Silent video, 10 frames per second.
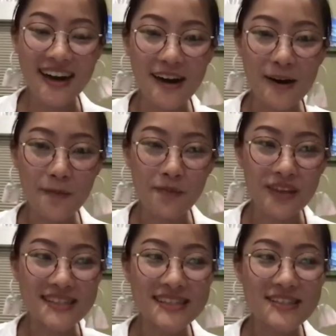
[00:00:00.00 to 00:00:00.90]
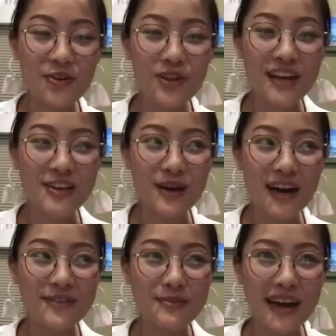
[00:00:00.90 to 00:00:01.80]
and to know that you
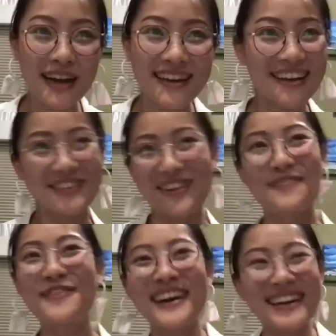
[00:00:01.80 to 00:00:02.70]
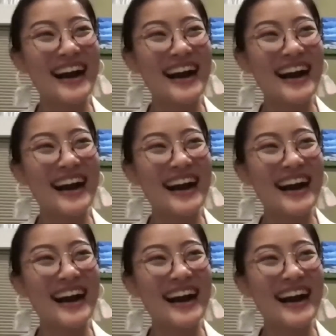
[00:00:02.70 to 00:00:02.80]
have the backing. I don't know.